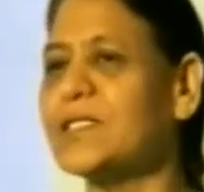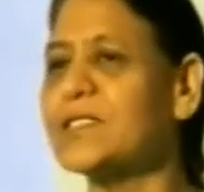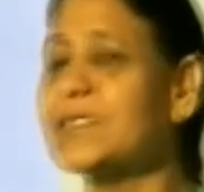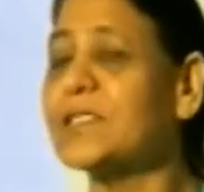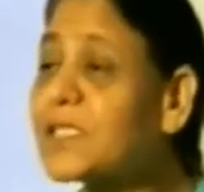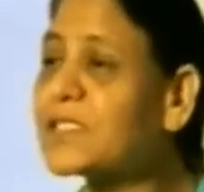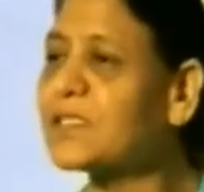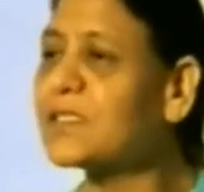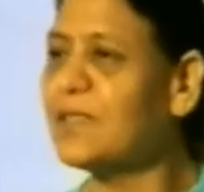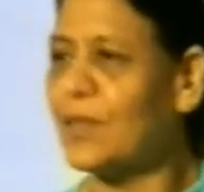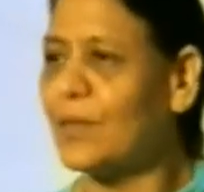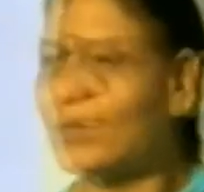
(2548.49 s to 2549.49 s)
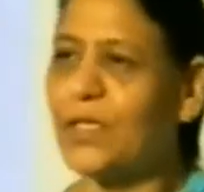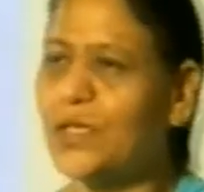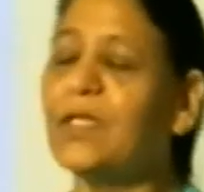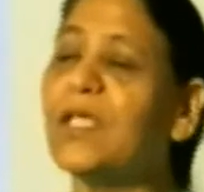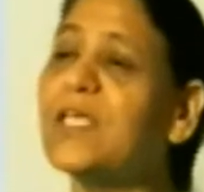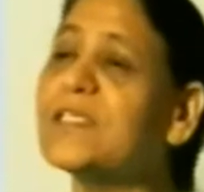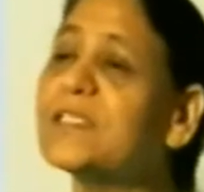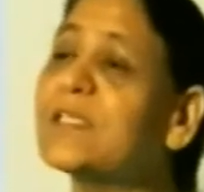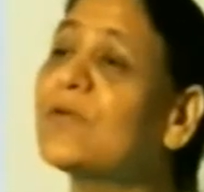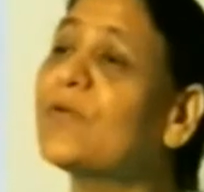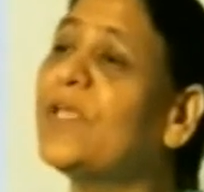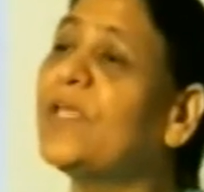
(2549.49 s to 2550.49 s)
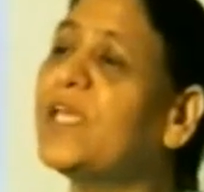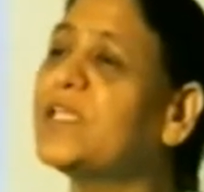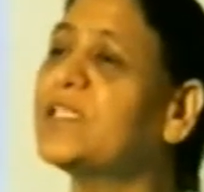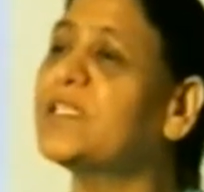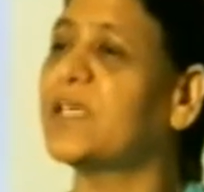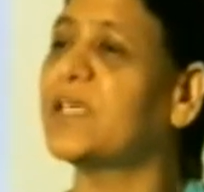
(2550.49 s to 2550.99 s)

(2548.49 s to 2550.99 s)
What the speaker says: sixth level, is creating.